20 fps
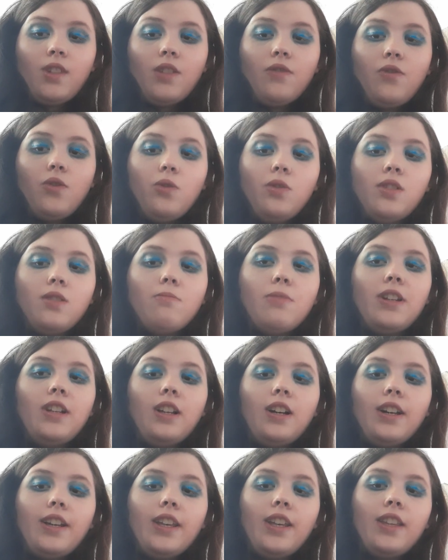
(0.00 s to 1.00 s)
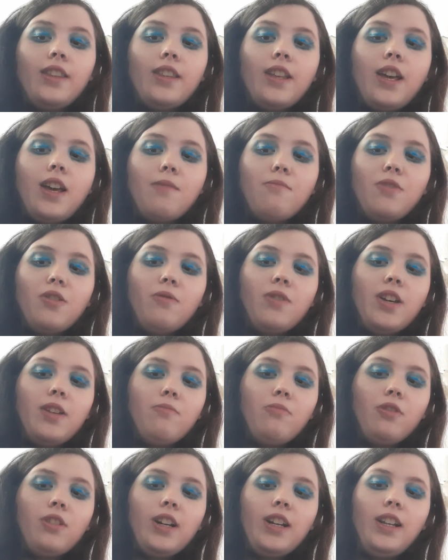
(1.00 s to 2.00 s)
also been liking the MUA
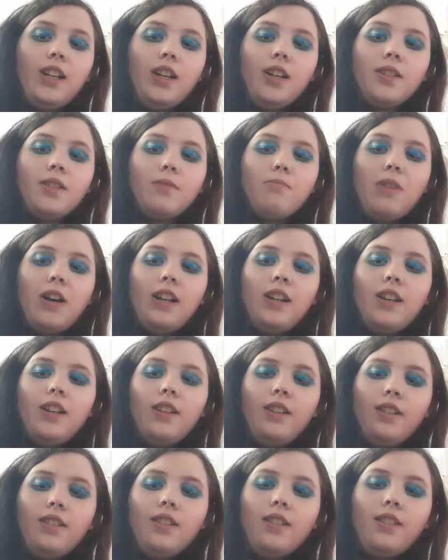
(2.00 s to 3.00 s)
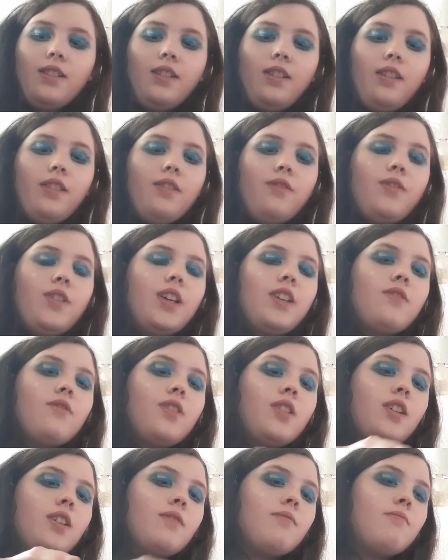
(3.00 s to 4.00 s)
Bright Lust palette. This is another
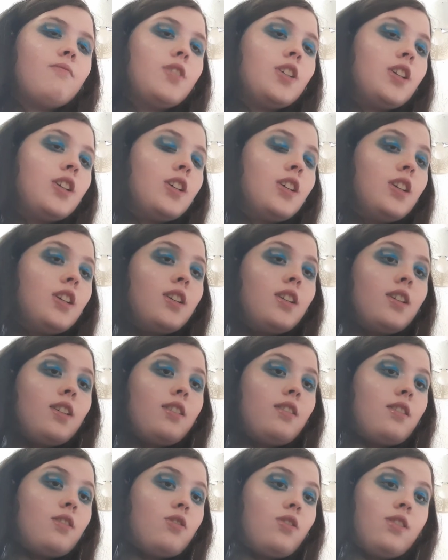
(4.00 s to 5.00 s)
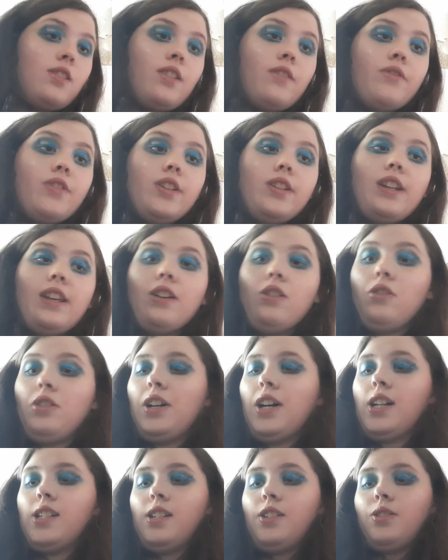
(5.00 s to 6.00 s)
favourite. I just love the neon
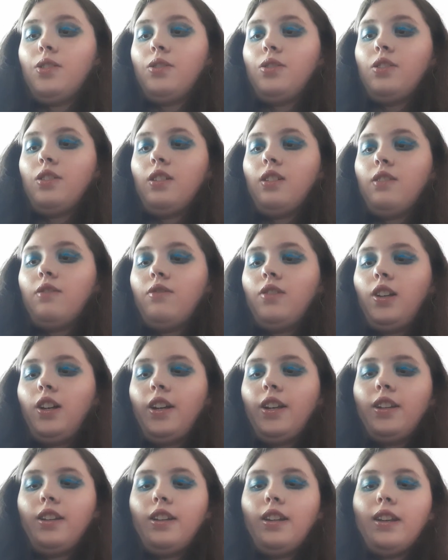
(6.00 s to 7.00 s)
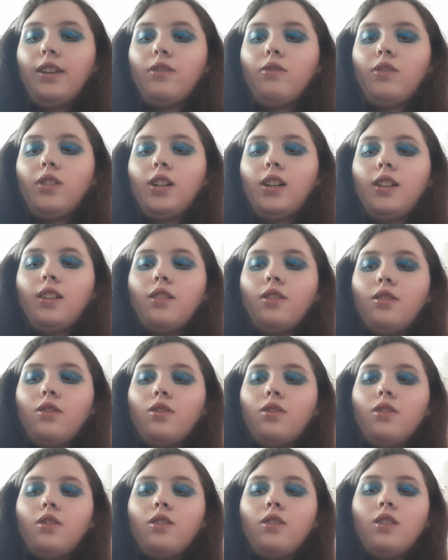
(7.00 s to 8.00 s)
colours and stuff. Like, neon
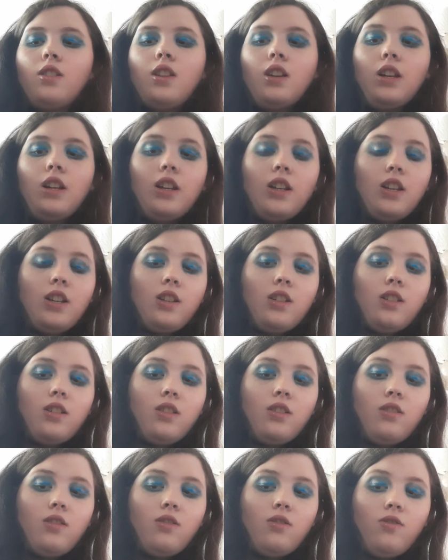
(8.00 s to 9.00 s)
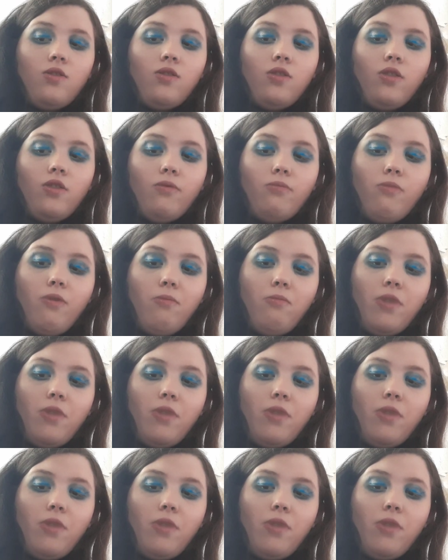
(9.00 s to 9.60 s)
colours have been